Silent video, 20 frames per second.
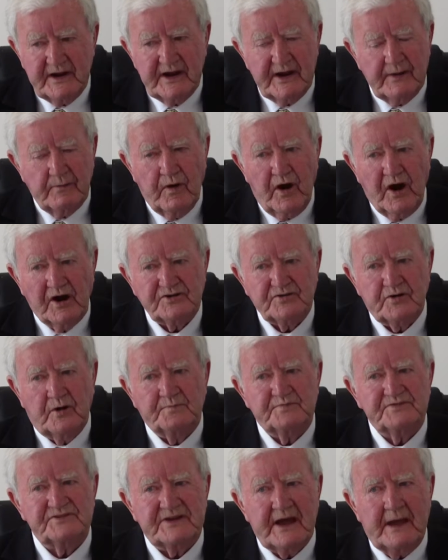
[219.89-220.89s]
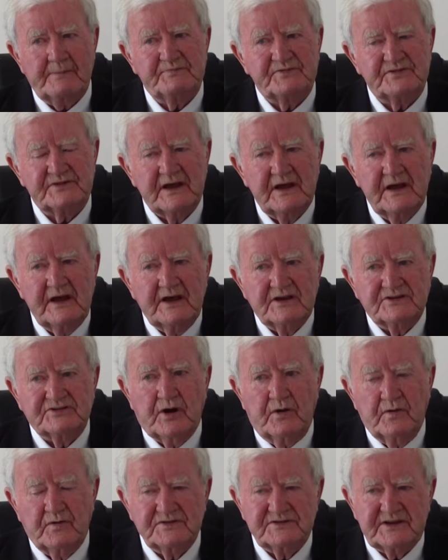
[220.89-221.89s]
He walked up steps
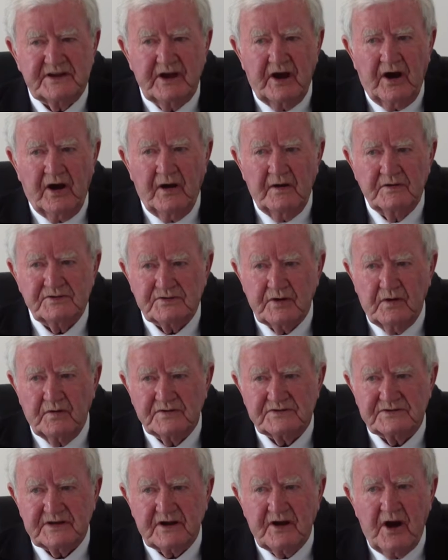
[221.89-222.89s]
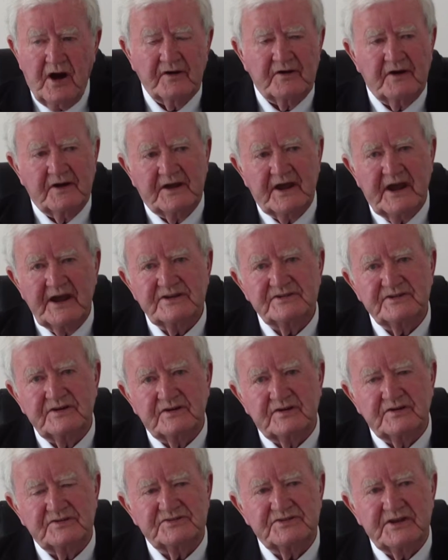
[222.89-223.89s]
so as the congregation
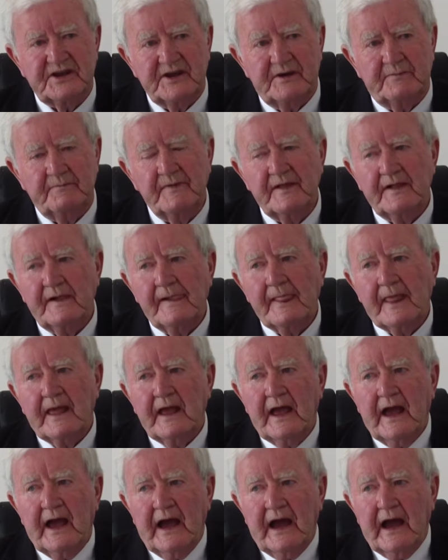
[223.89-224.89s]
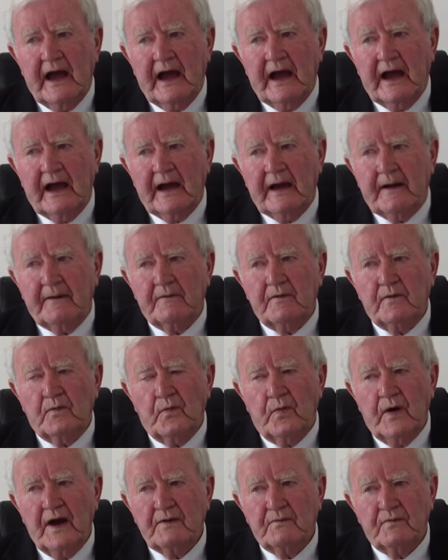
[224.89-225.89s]
could see him.
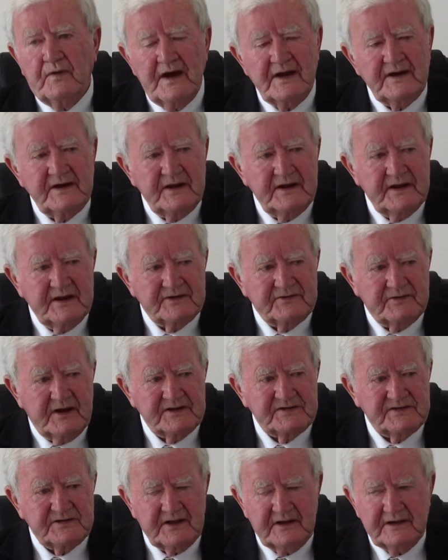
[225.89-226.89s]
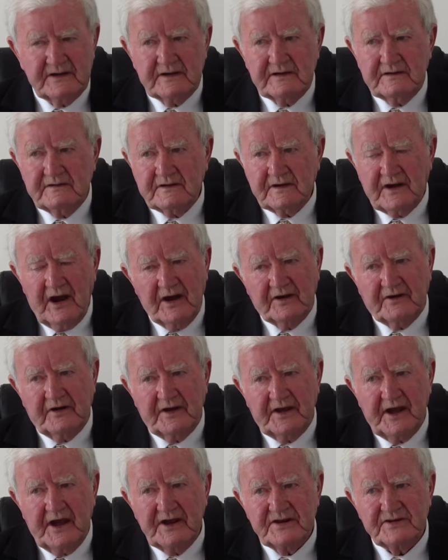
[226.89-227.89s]
When he addressed the
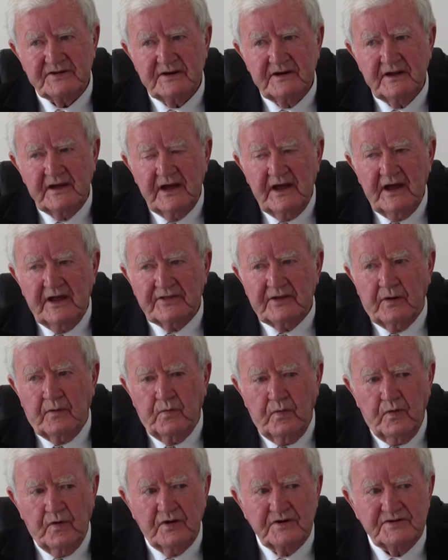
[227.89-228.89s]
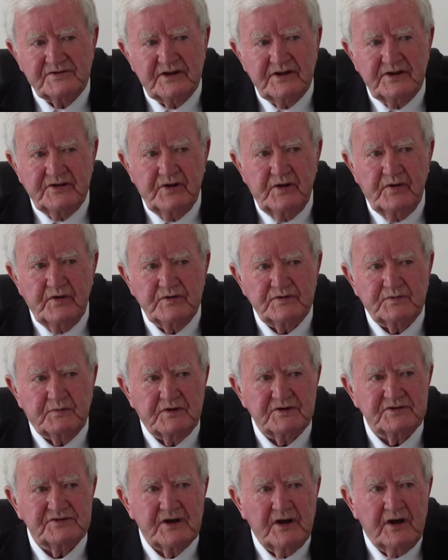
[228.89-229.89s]
congregation, the words he used
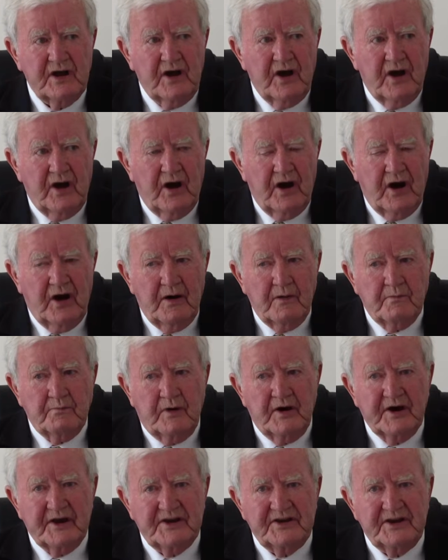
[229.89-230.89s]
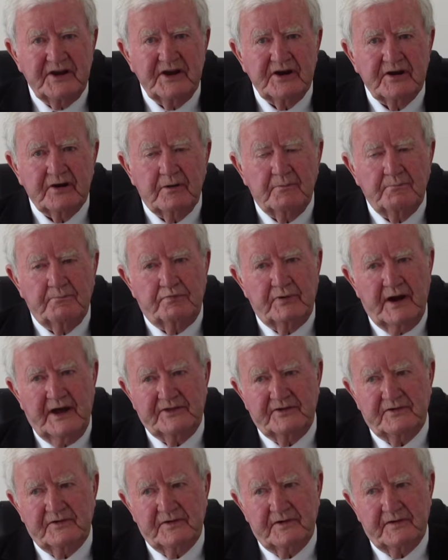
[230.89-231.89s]
was, "My dear
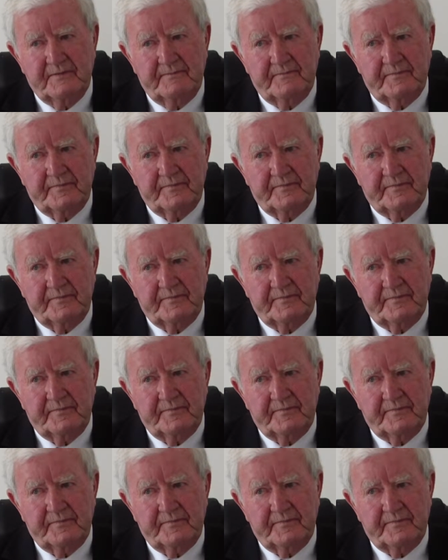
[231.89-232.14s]
brethren."